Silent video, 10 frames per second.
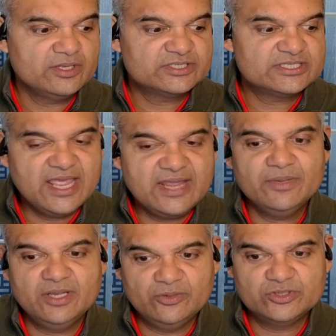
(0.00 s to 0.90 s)

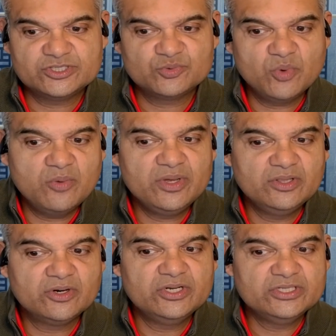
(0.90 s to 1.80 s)
statement, which is what
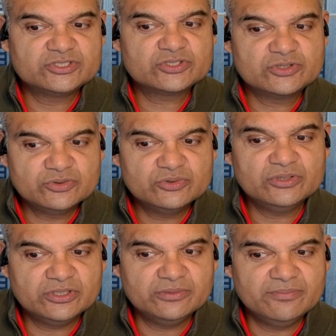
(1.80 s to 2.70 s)
we learn in
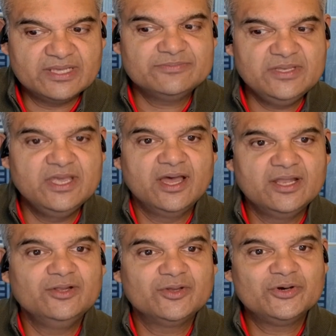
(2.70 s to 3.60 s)
school must be
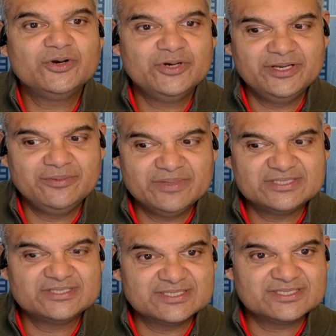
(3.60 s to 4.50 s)
unlearned in
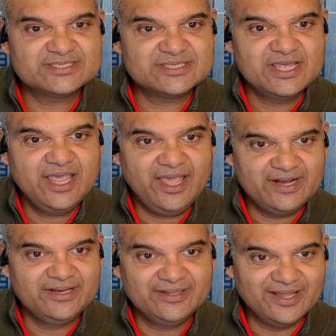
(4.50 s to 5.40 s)
business
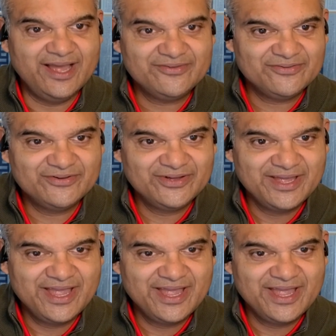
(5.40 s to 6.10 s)
and in life.